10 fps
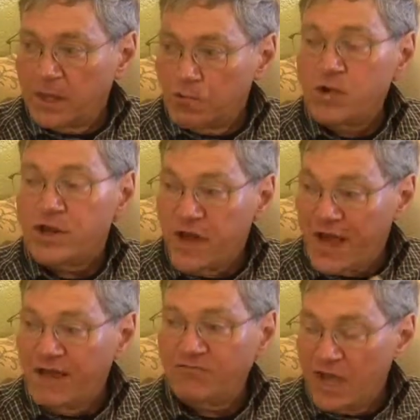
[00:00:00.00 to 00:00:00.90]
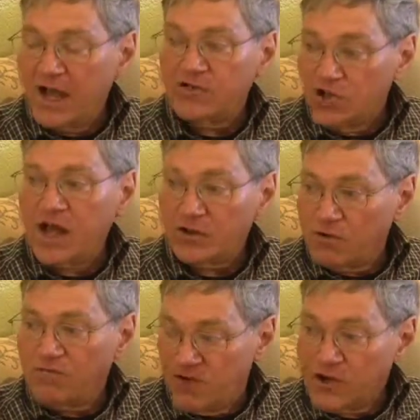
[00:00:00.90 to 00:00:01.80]
We have not yet
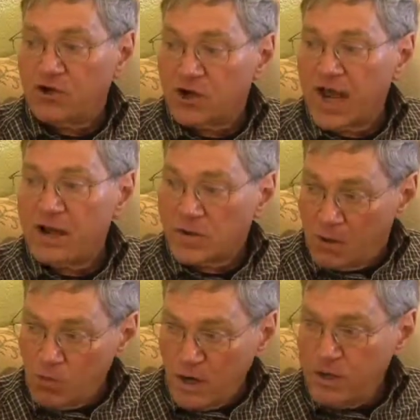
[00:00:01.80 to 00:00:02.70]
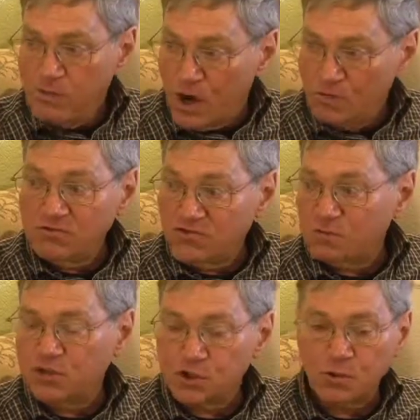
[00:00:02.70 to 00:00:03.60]
figured out what a
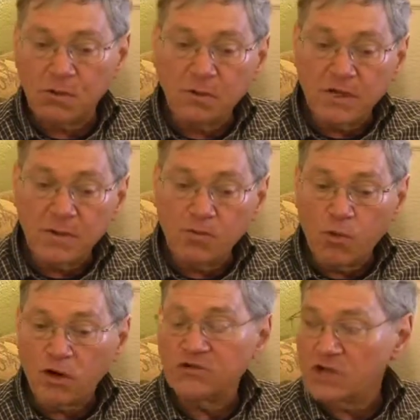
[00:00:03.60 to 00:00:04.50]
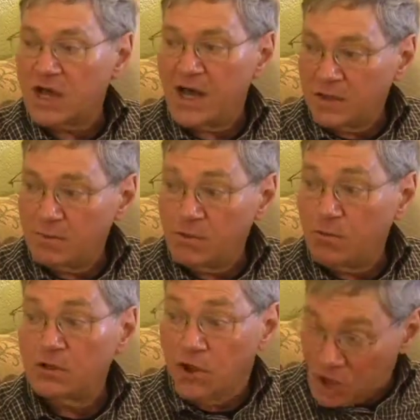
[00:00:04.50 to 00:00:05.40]
post-petroleum world economy
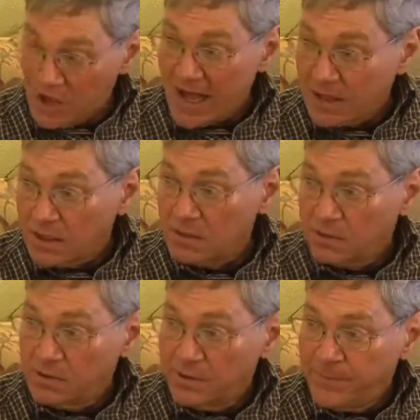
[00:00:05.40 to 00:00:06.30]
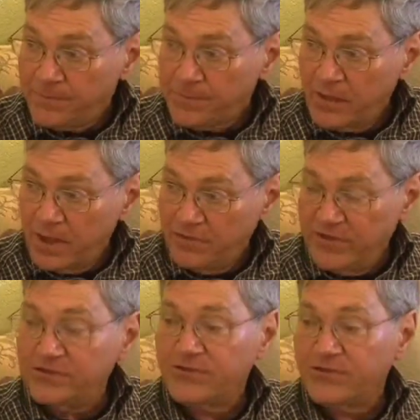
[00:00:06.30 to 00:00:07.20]
will look like. And
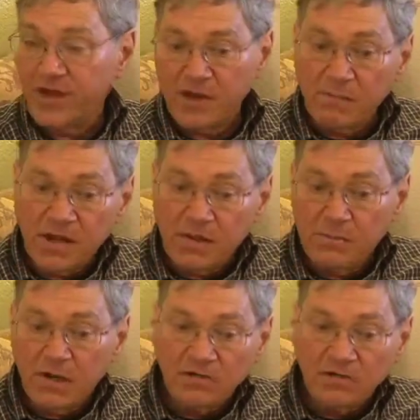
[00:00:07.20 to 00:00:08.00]
this is going to be